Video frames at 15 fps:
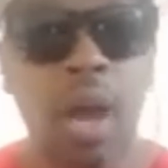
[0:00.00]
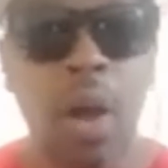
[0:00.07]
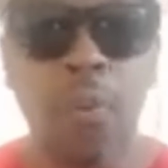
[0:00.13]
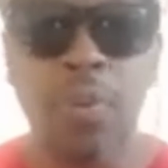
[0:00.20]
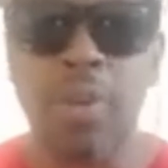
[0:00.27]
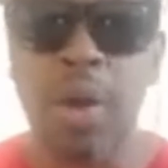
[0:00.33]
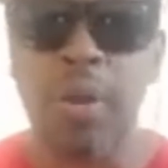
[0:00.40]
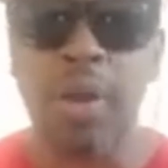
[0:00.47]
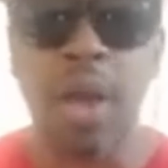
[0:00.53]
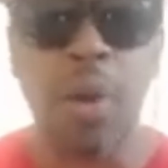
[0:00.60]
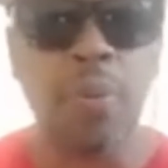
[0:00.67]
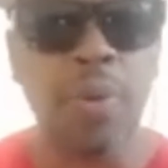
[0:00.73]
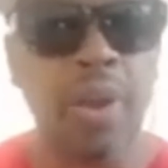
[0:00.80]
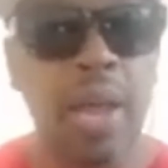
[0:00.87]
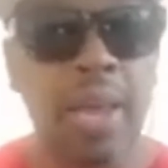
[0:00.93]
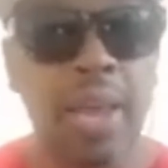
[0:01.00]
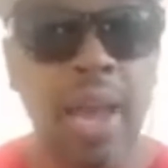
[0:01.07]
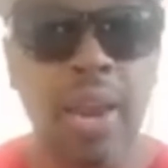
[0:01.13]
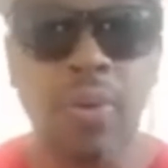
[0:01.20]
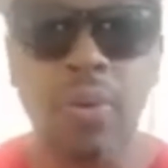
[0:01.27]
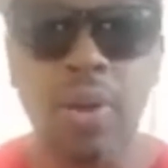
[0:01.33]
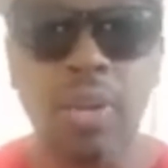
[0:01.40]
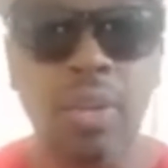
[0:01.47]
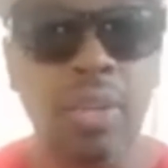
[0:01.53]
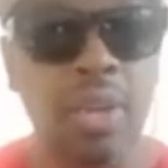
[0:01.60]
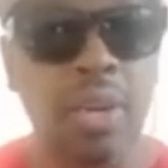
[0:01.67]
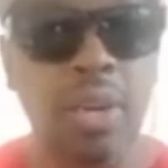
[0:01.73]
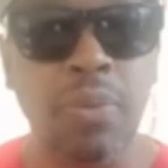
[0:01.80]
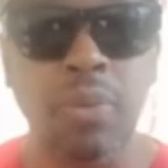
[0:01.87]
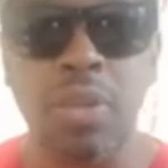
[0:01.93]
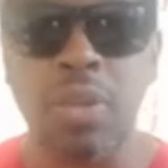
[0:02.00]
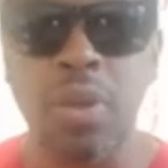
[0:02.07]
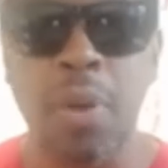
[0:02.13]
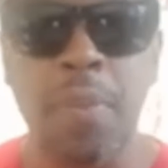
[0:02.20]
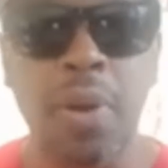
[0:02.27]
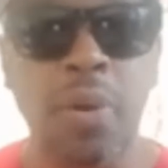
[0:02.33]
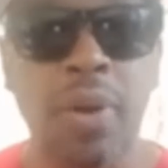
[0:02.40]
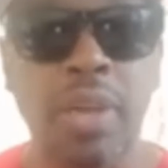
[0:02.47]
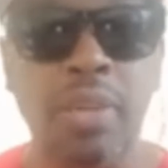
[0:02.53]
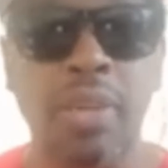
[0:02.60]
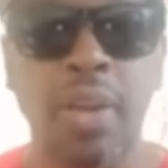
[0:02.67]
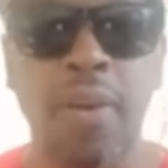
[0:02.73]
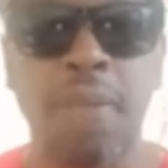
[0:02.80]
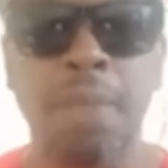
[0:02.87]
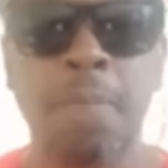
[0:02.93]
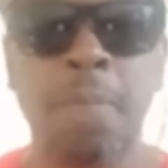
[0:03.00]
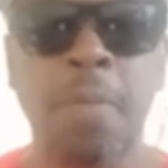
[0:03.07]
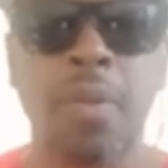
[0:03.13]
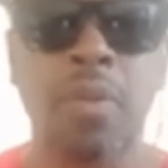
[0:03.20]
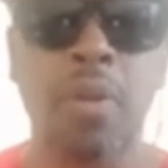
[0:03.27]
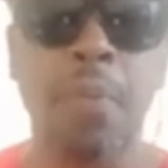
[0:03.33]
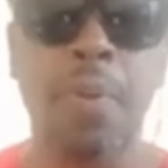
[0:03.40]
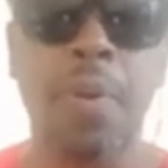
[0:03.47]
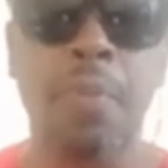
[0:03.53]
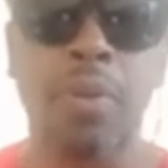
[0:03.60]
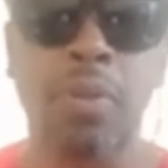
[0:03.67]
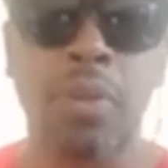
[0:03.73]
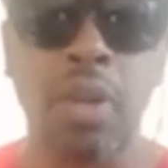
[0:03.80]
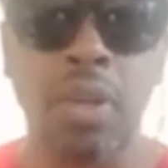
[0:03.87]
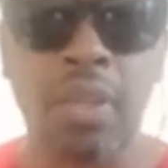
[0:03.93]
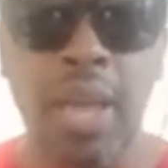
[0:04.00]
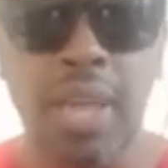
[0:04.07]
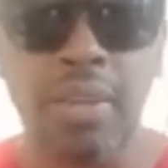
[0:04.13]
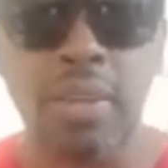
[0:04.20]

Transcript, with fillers: I wish y'all got rid of that caddy gun. They went to talk about all that stuff. Them people took that